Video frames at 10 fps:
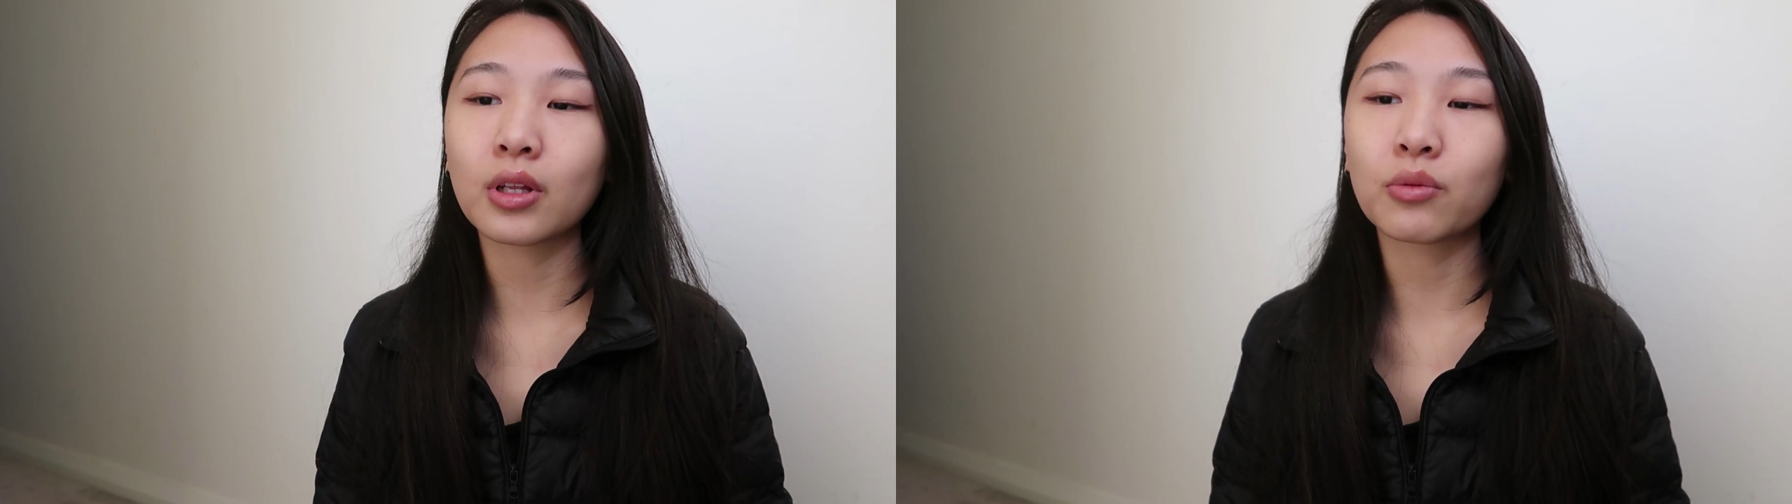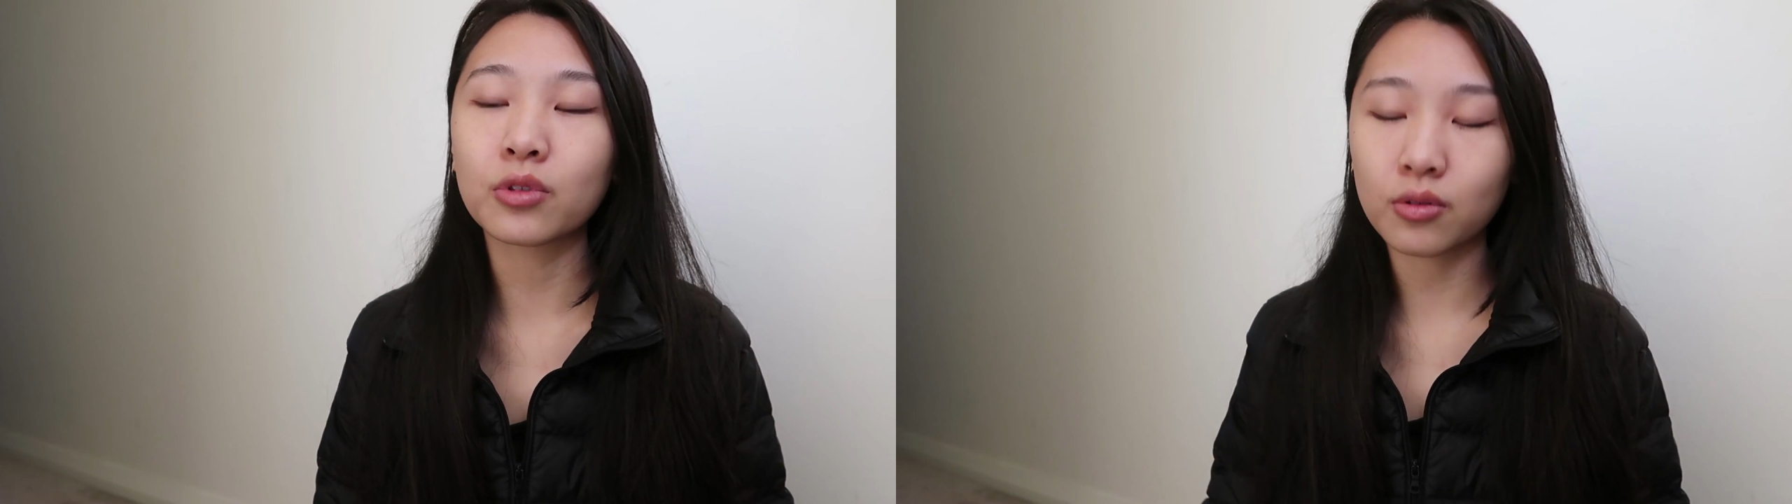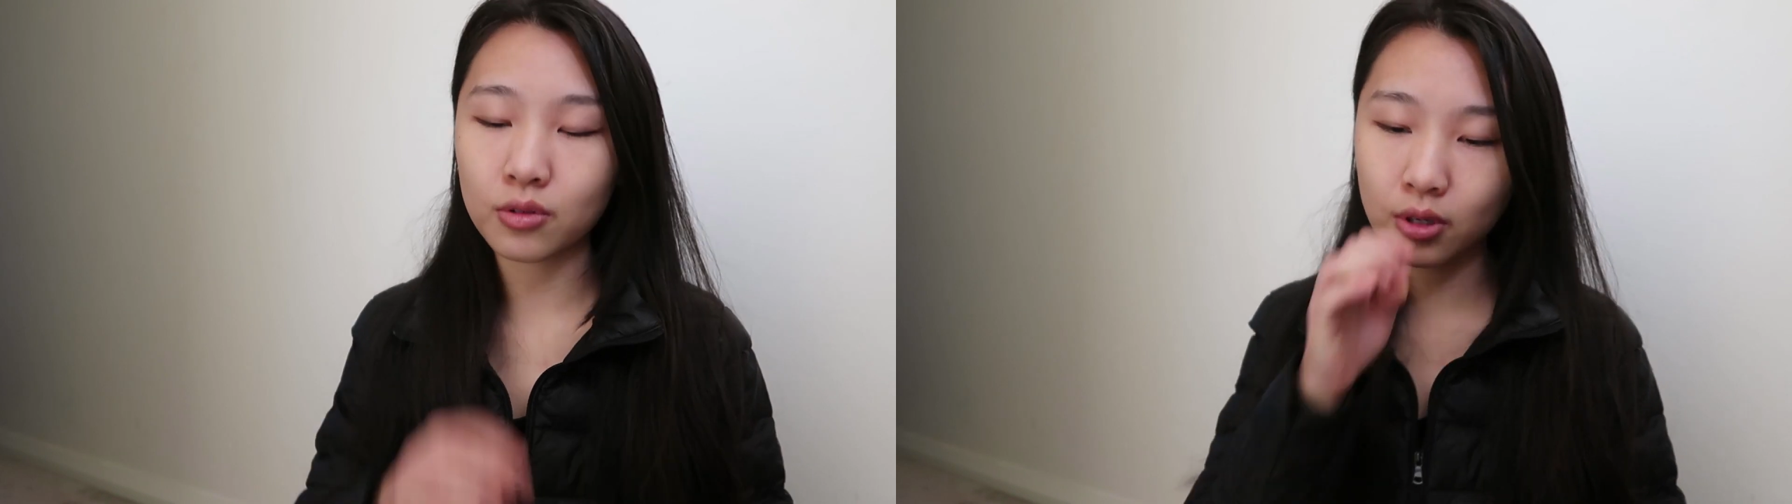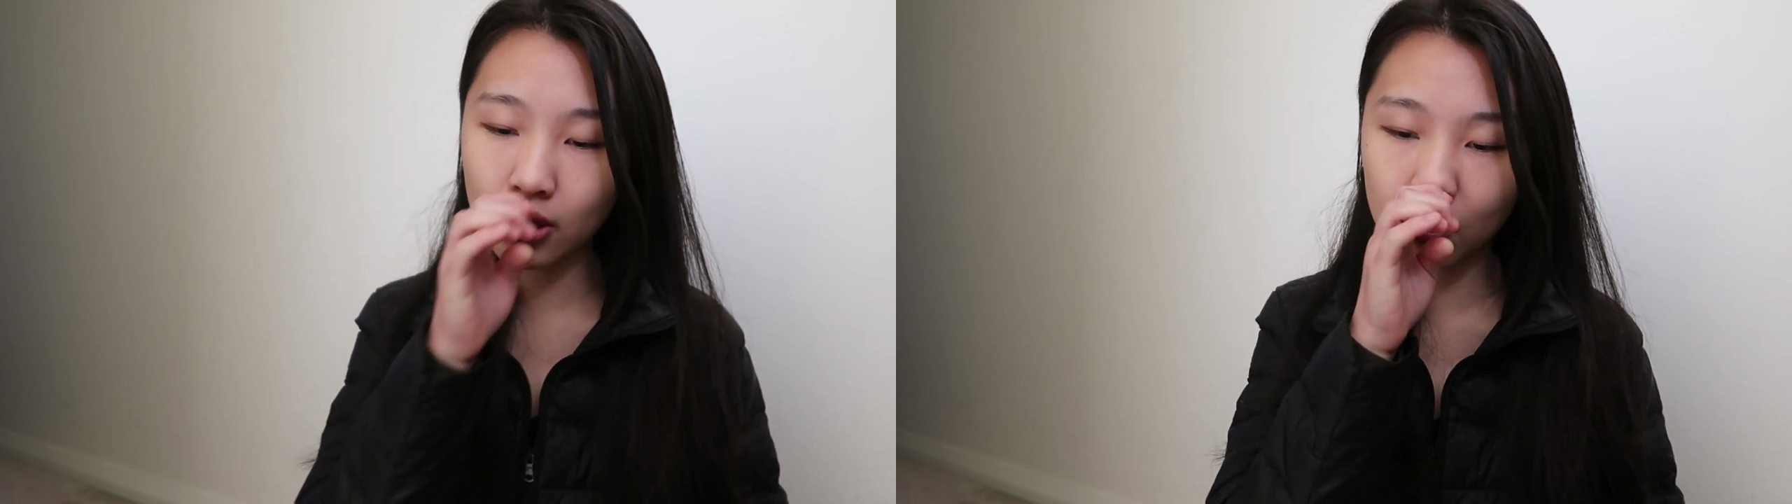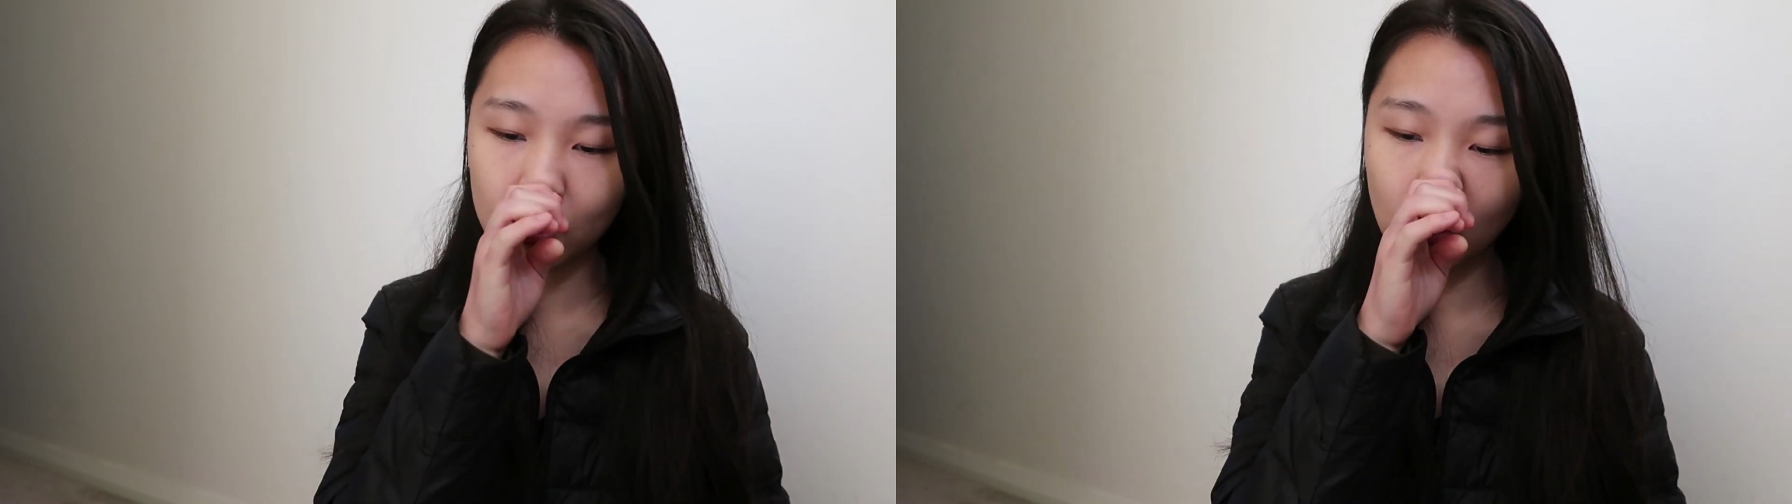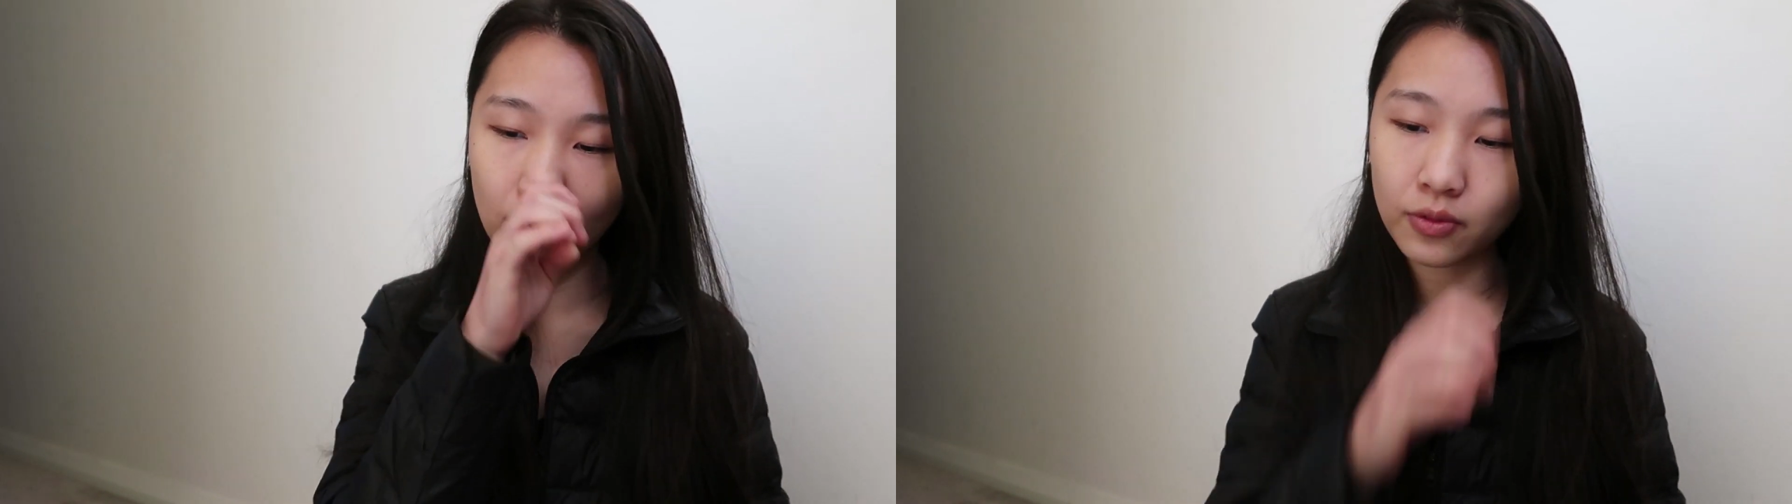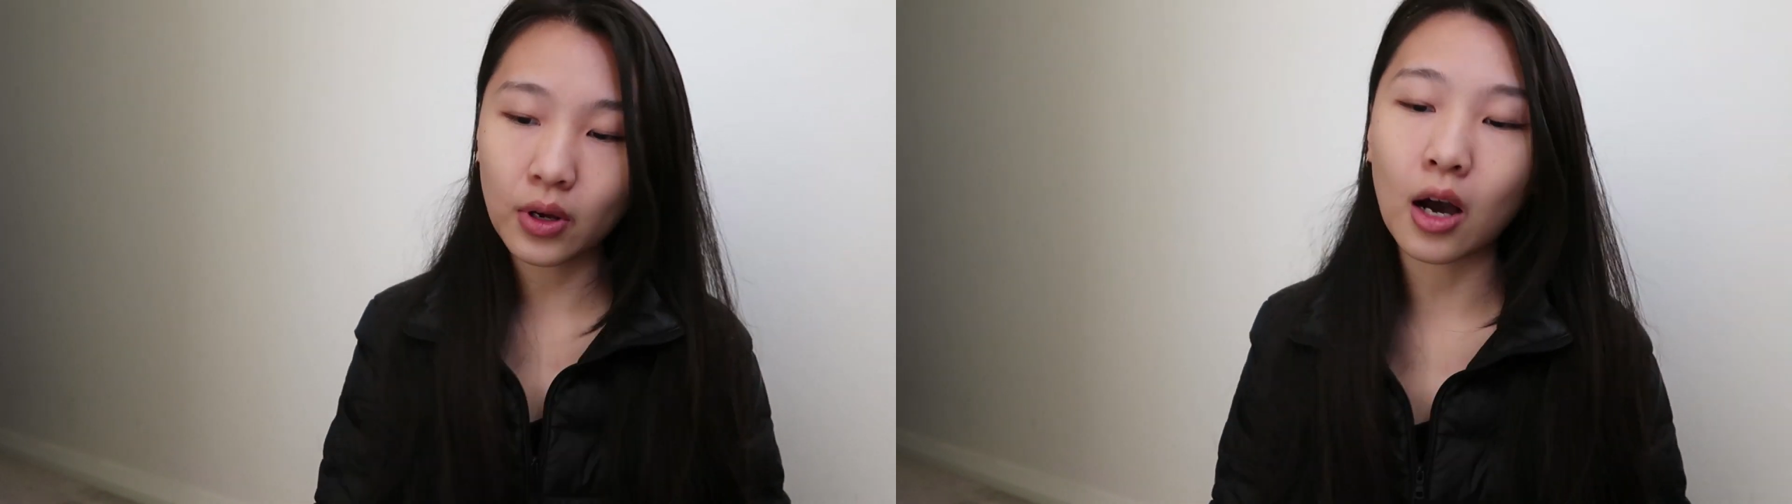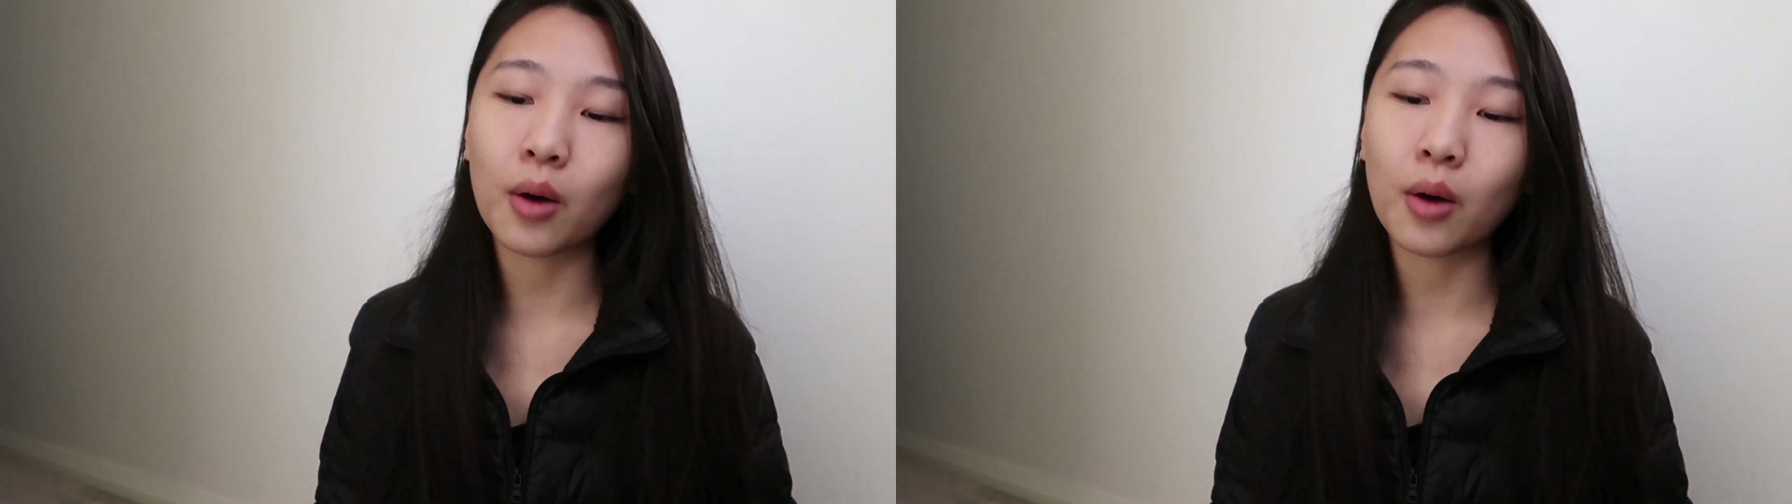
that was also accused of